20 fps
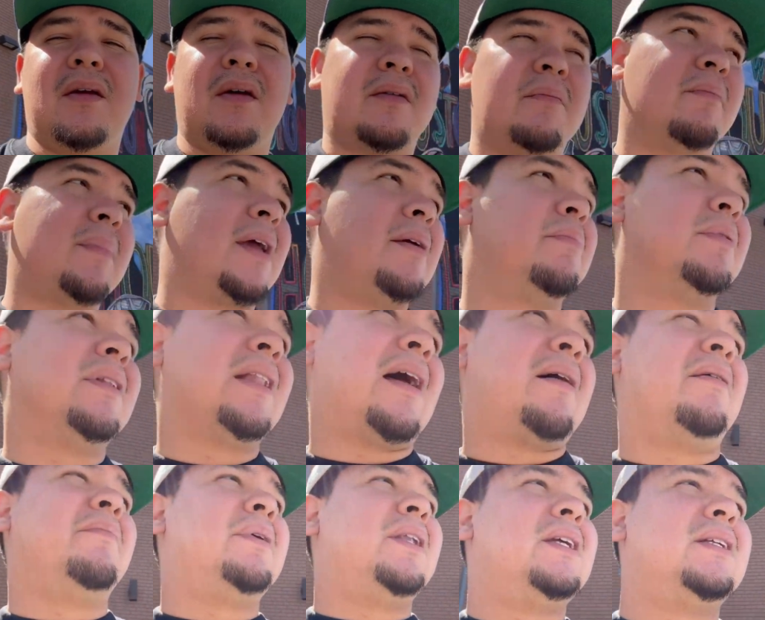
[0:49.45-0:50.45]
maybe, like,
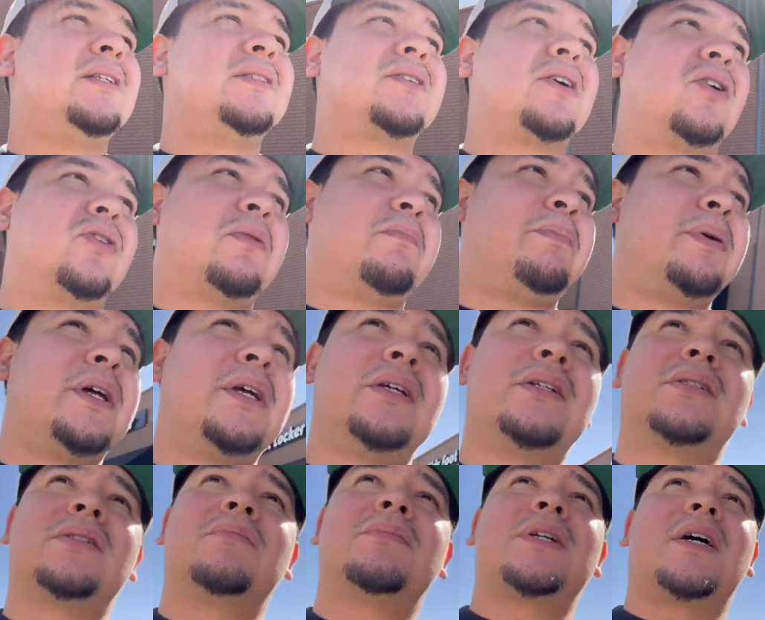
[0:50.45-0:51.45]
I mean, it just all
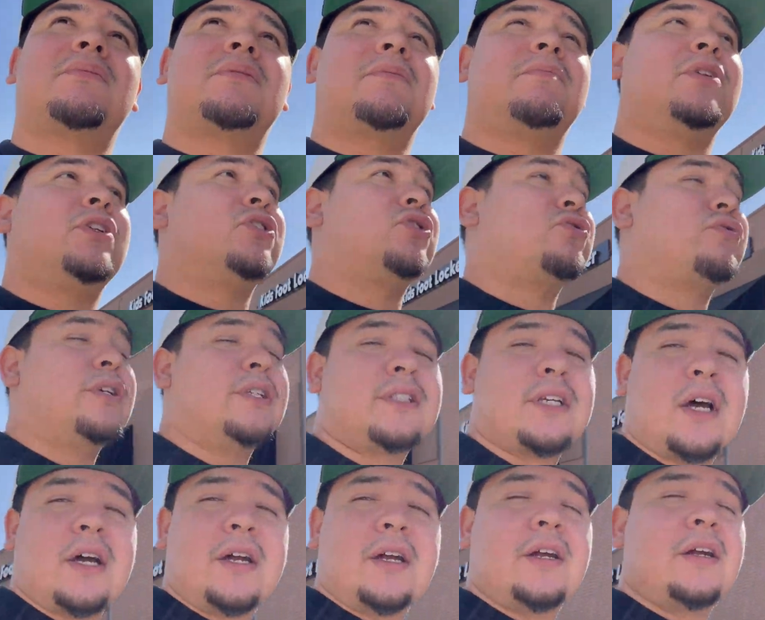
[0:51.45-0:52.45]
depends. Sometimes I'm in the streets
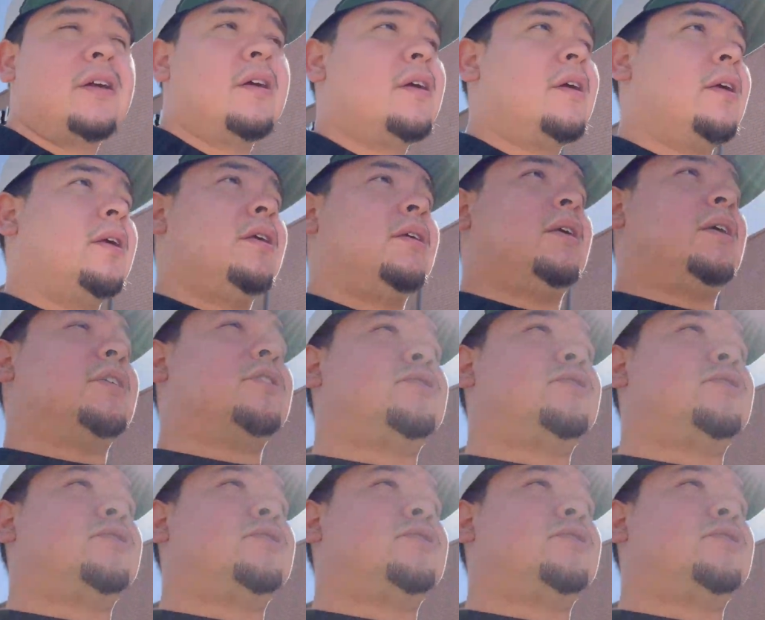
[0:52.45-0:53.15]
out here getting